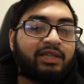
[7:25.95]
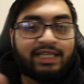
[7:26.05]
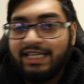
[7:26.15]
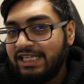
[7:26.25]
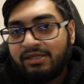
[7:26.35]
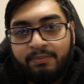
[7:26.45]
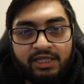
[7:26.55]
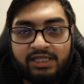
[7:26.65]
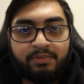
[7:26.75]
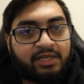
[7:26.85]
Please,
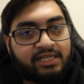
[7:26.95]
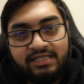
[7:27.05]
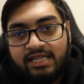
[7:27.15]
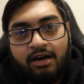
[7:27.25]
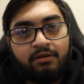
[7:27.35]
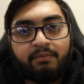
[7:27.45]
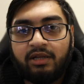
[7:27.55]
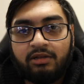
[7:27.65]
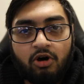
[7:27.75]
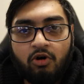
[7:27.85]
please, please, down
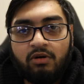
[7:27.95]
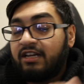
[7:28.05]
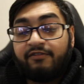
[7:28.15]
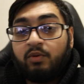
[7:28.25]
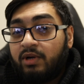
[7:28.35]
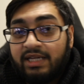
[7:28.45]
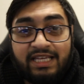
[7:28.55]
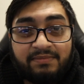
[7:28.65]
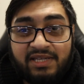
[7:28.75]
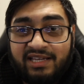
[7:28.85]
below. And if you want to
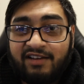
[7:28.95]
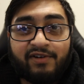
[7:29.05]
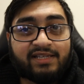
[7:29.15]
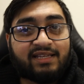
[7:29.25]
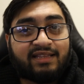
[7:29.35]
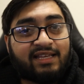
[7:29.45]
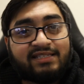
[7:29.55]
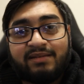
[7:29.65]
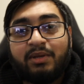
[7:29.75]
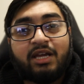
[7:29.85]
keep seeing advice like
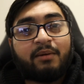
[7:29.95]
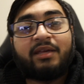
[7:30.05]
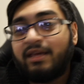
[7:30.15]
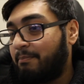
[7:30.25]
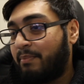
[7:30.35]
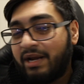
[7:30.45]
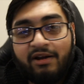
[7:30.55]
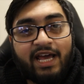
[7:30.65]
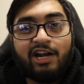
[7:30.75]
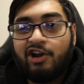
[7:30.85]
this and becoming a
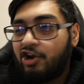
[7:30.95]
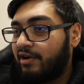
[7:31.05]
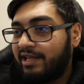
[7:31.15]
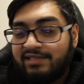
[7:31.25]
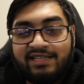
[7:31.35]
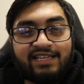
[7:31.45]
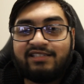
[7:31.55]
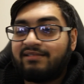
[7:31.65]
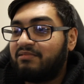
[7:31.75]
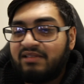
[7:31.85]
better editor and
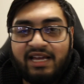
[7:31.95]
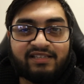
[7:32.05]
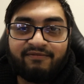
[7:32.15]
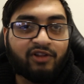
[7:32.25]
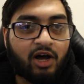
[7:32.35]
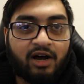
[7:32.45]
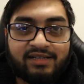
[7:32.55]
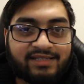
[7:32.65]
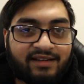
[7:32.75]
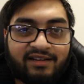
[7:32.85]
see nice
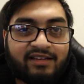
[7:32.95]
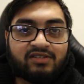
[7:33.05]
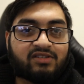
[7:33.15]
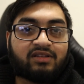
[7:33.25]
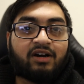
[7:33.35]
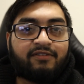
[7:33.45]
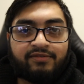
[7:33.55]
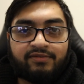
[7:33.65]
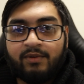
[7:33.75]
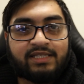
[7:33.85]
vlogs and
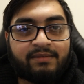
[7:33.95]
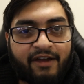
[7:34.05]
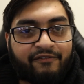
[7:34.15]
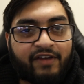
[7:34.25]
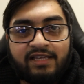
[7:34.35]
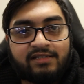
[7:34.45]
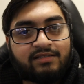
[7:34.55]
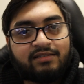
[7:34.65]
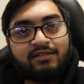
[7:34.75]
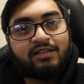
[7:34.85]
stuff, you want to see my
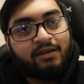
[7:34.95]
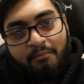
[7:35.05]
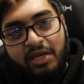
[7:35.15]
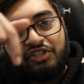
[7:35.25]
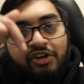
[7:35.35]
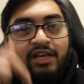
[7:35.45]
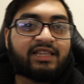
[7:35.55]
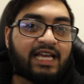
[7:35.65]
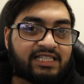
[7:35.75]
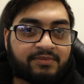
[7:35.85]
face, make sure you
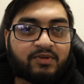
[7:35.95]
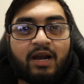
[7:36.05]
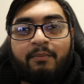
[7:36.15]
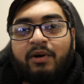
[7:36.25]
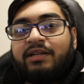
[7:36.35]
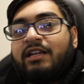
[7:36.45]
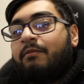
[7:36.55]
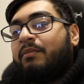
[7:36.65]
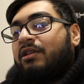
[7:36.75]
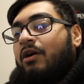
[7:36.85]
hit that subscribe button
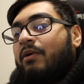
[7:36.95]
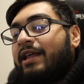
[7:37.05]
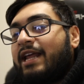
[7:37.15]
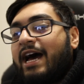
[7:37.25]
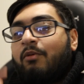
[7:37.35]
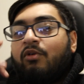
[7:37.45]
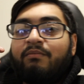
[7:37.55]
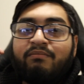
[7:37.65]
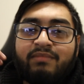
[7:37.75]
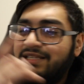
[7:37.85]
down below. And I will
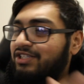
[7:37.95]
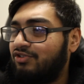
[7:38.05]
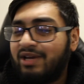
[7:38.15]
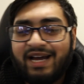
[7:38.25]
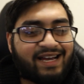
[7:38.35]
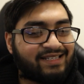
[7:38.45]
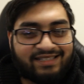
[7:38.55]
miss you guys.